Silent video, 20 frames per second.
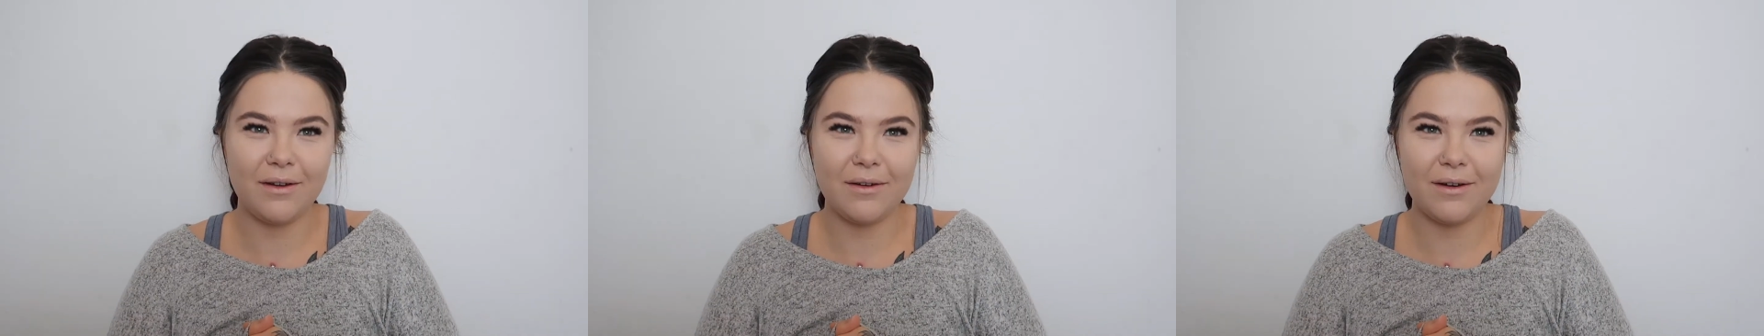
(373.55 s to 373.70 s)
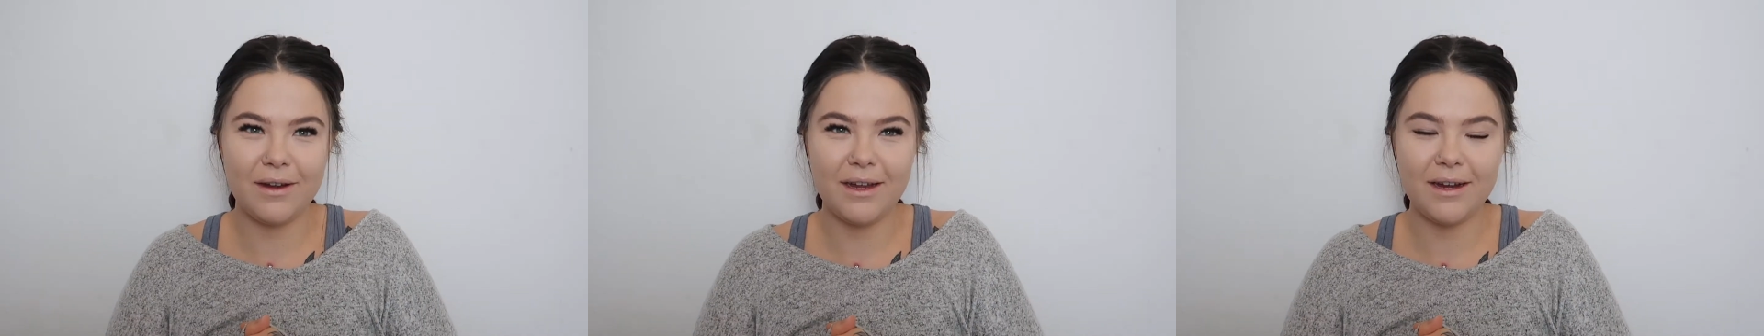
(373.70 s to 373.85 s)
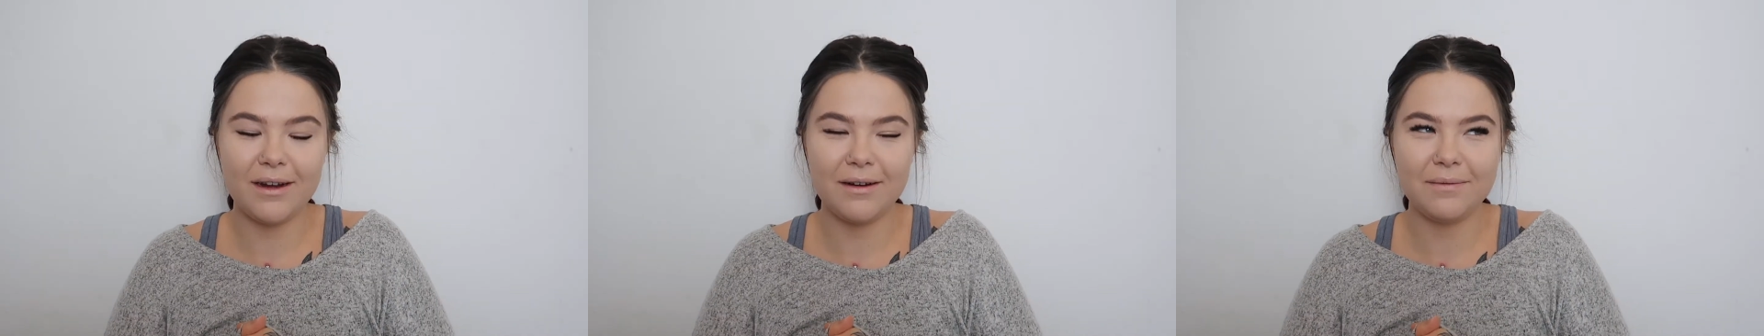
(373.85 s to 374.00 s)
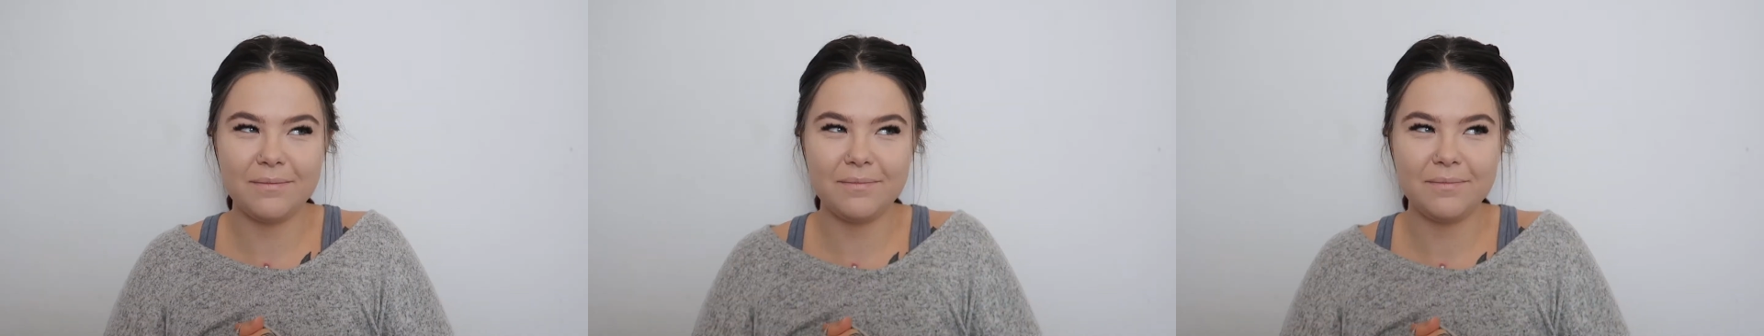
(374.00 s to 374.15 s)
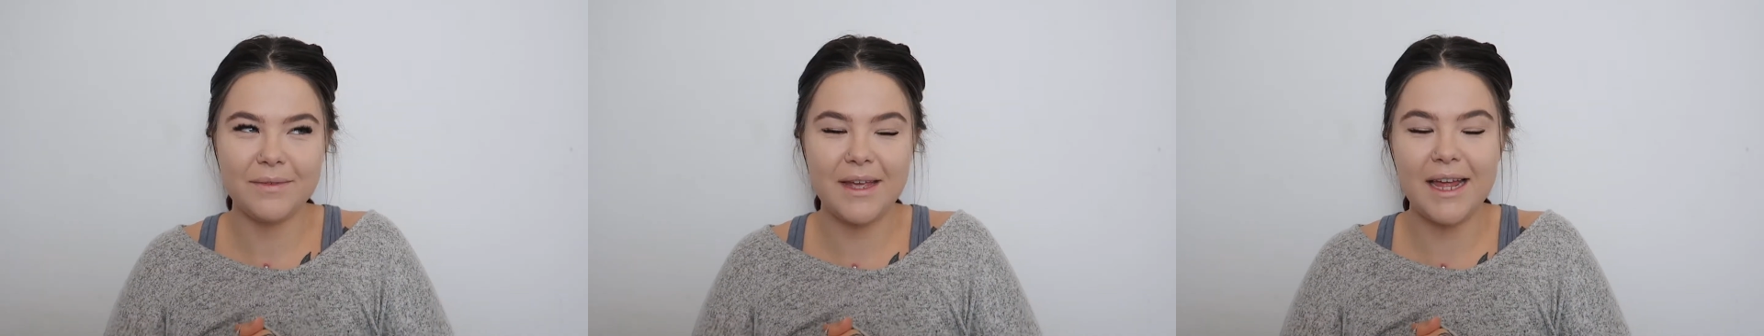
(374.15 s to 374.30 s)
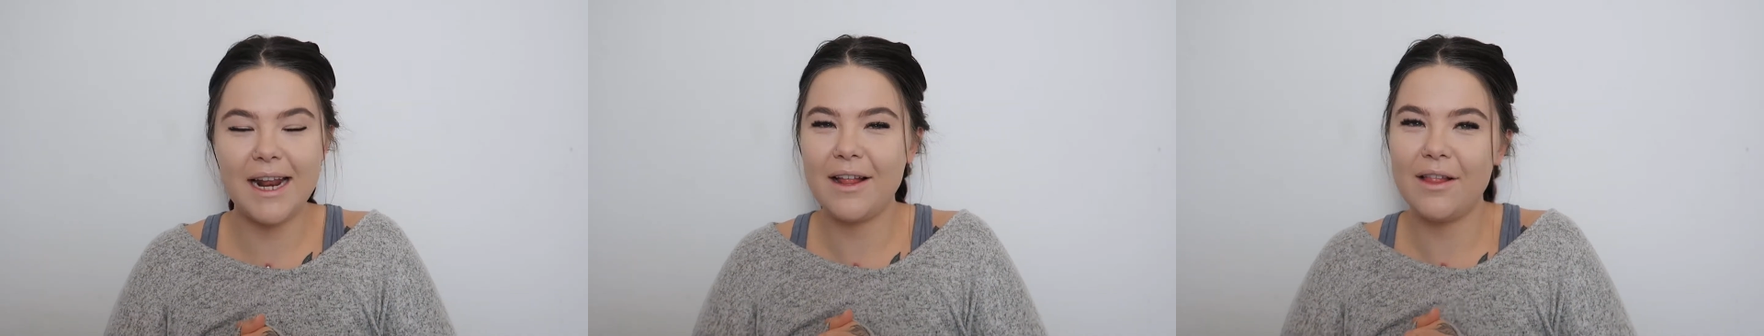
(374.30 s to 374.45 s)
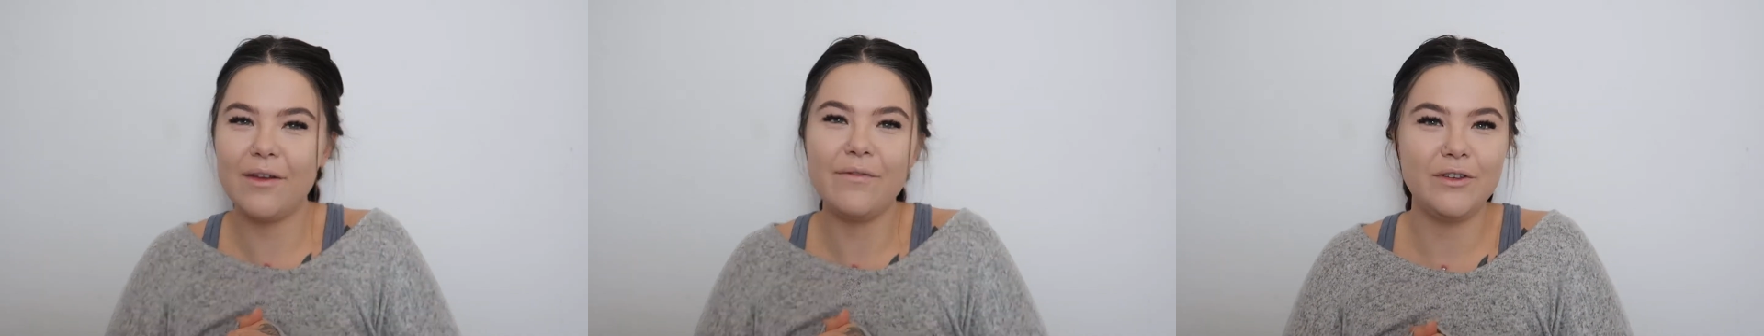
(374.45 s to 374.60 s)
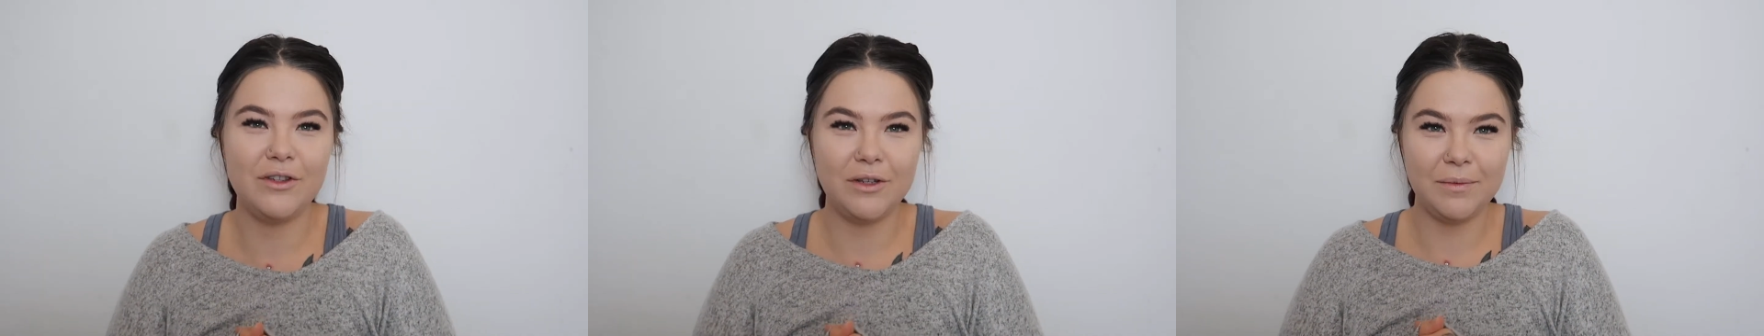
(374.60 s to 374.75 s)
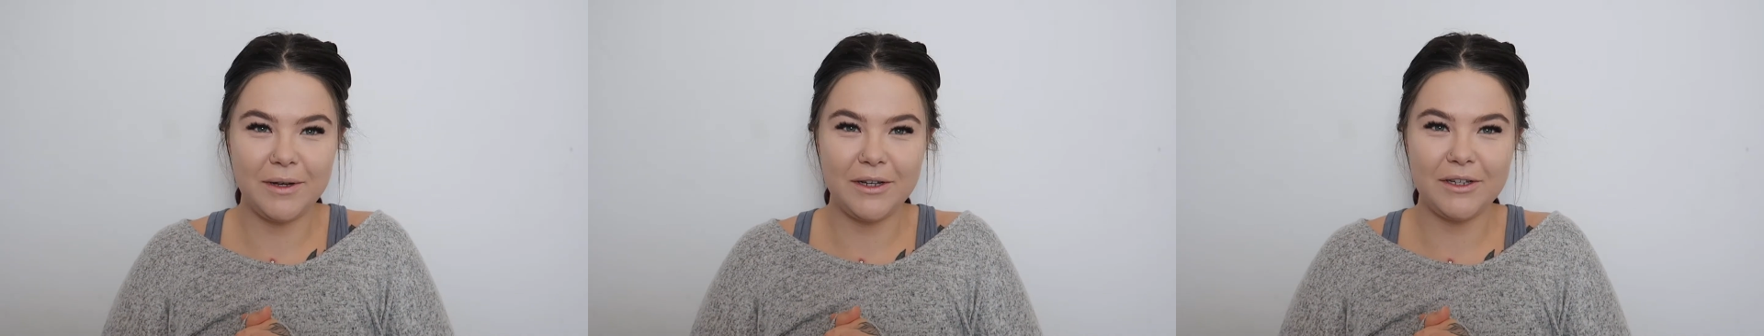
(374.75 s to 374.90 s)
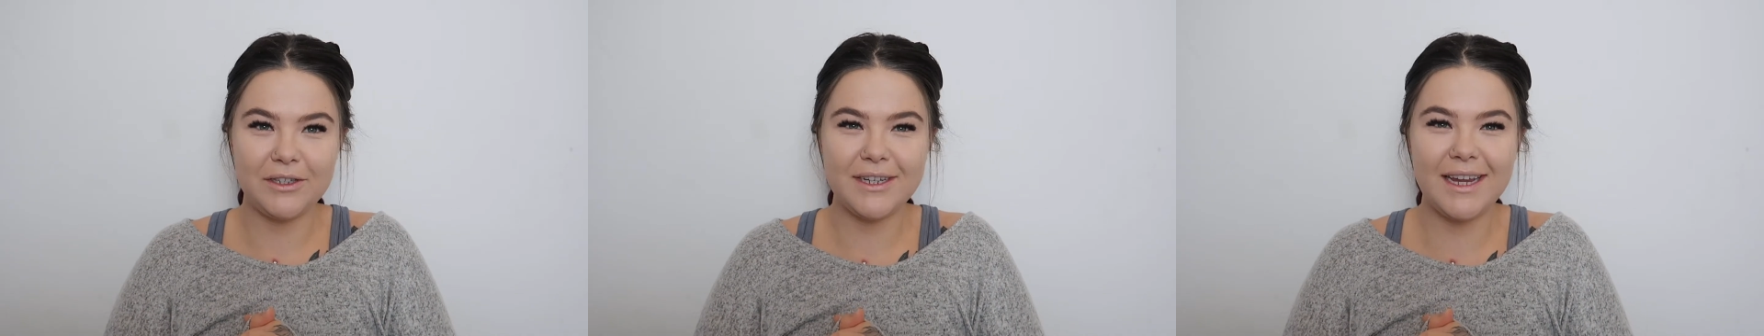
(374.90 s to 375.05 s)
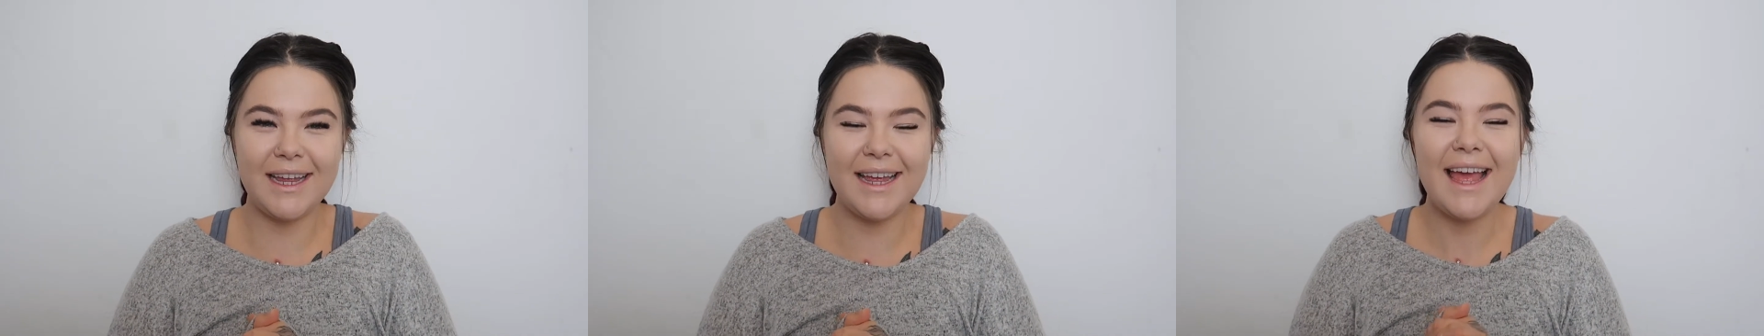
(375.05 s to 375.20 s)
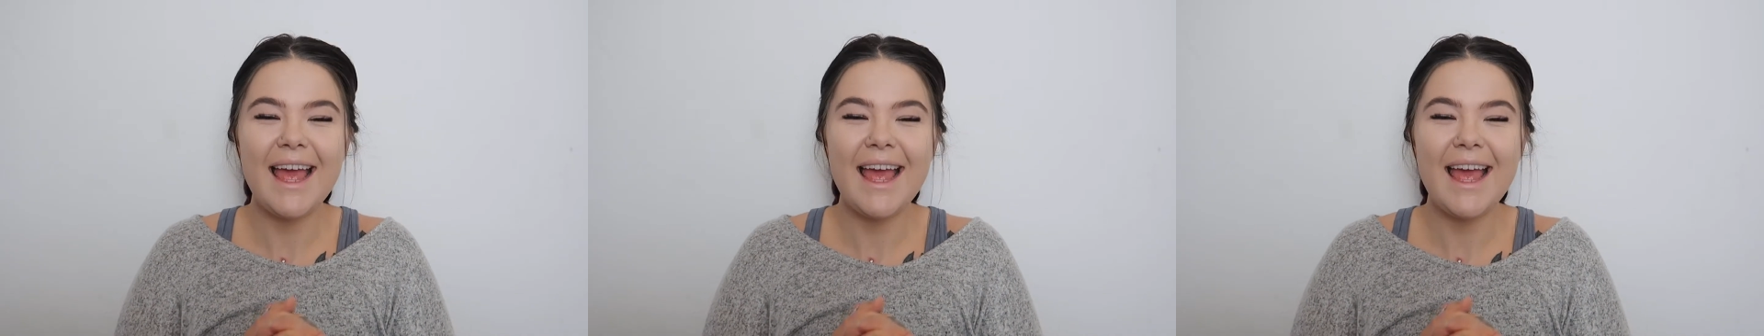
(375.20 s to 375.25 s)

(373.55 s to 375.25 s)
you're here and I love you so much.